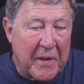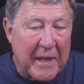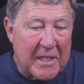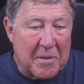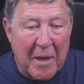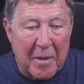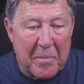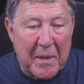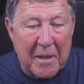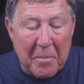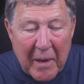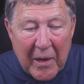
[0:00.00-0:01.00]
things about
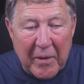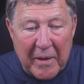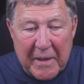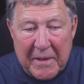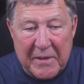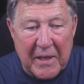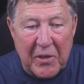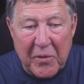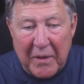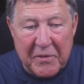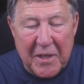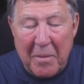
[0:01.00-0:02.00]
being married is that
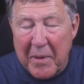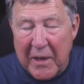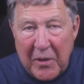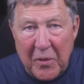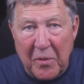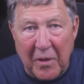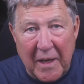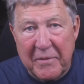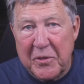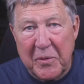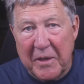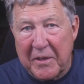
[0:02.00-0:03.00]
you have somebody who
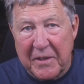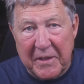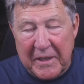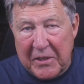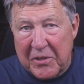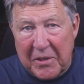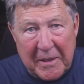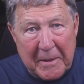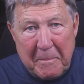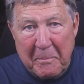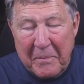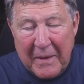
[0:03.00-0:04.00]
loves you
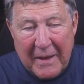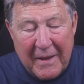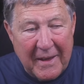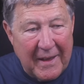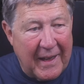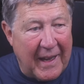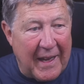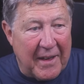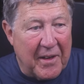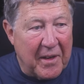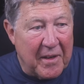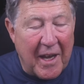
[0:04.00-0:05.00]
unconditionally.
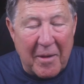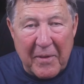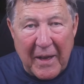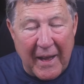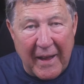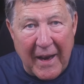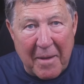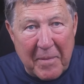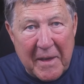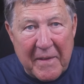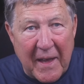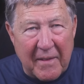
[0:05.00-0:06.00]
And not and I
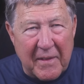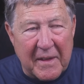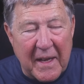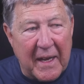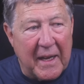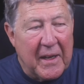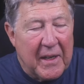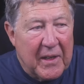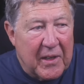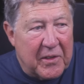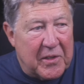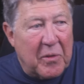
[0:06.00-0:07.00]
mean that that they
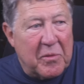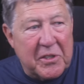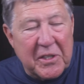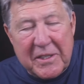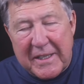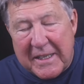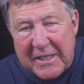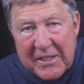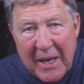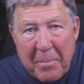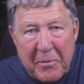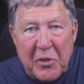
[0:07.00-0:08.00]
don't just
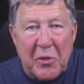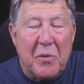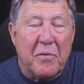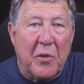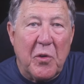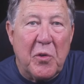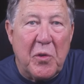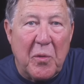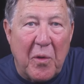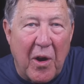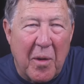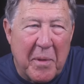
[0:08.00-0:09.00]
accept you for who
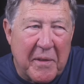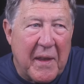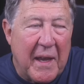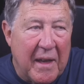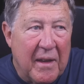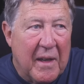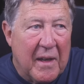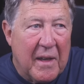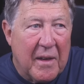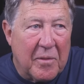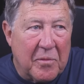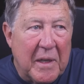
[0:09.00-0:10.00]
you are, but they
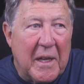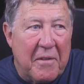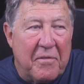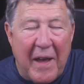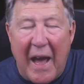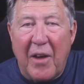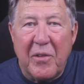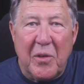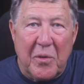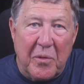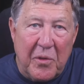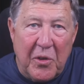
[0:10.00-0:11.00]
really
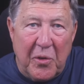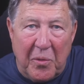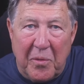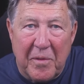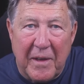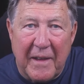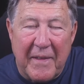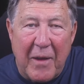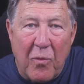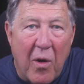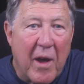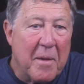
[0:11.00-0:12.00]
value you and
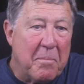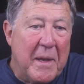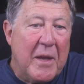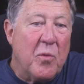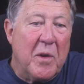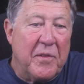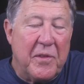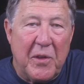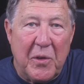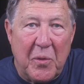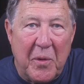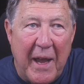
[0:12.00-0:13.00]
they want to be with
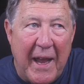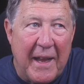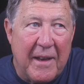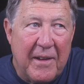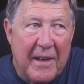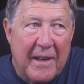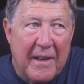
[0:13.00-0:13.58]
you and